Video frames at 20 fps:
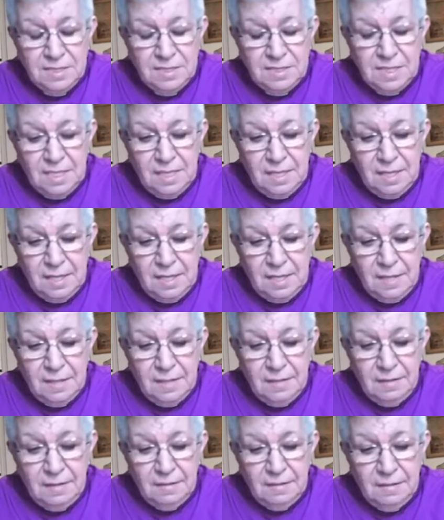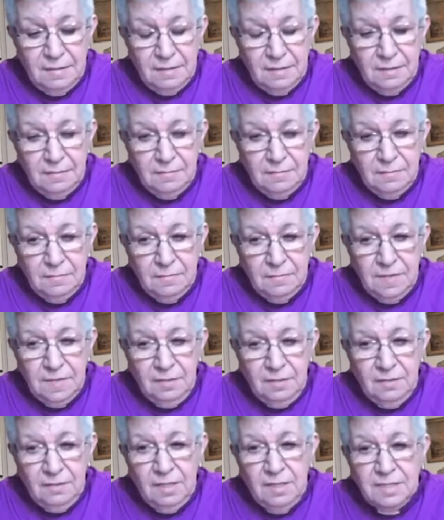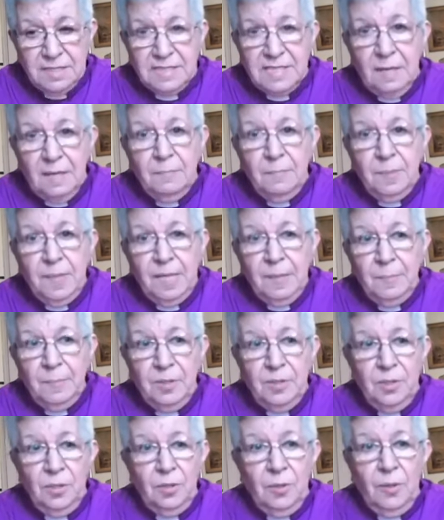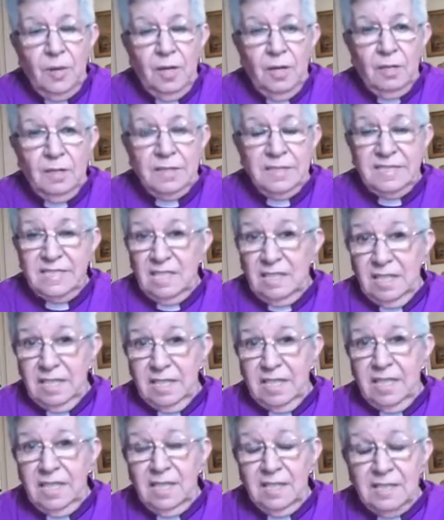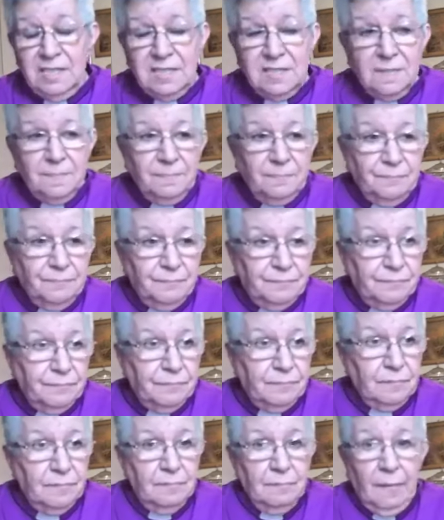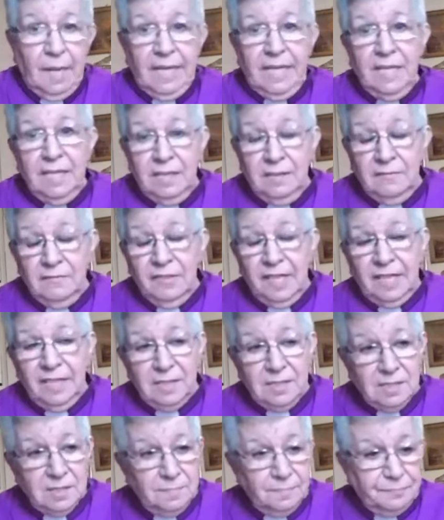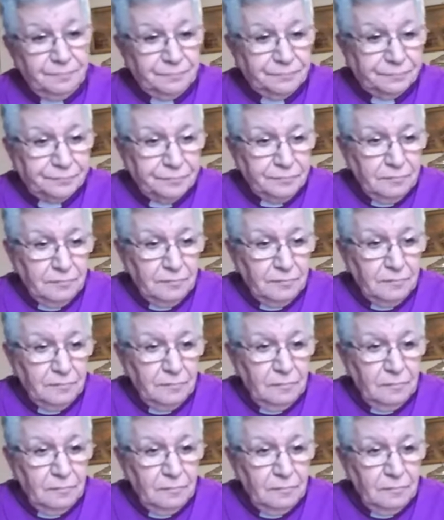because there are some people who are psychics, many in fact,